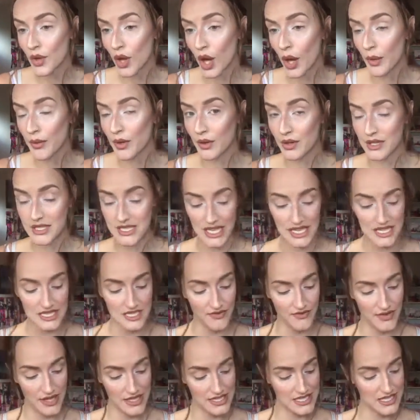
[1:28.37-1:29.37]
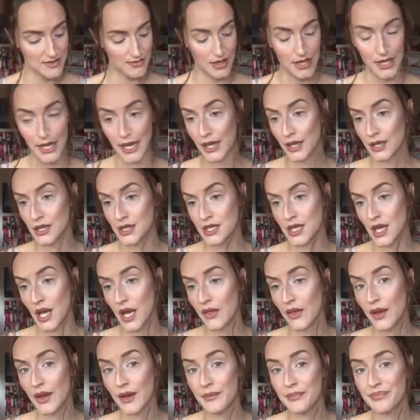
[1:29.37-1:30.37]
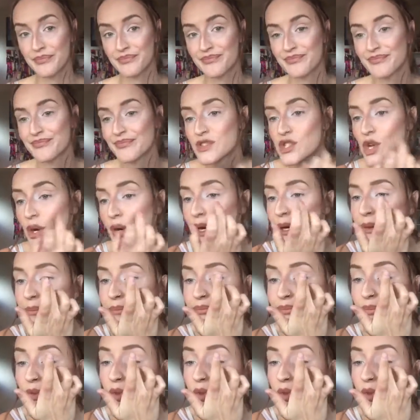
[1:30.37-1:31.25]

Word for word: I hope no one takes offence to my nails either. Sorry.